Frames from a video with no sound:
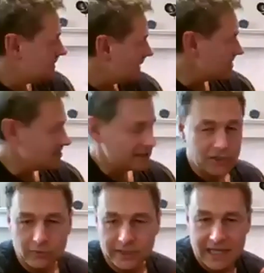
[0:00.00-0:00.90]
Isaac
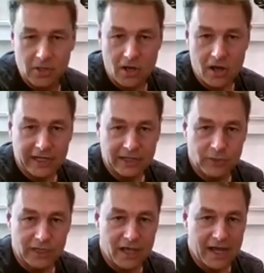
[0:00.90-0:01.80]
Newton came along and
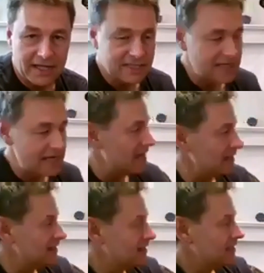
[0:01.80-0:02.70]
realized
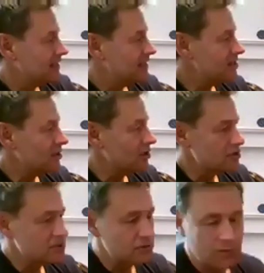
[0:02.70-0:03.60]
that he could
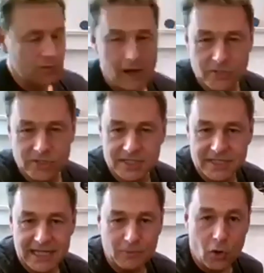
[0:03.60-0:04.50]
also accomplish the
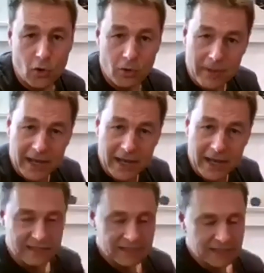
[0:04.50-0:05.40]
same goal by
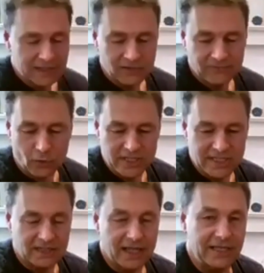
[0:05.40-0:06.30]

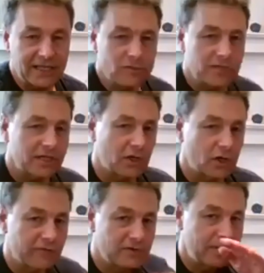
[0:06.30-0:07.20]
focusing light using a
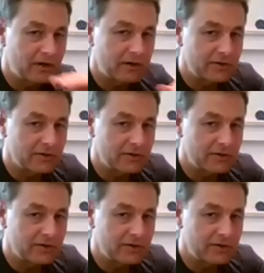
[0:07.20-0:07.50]
curved mirror.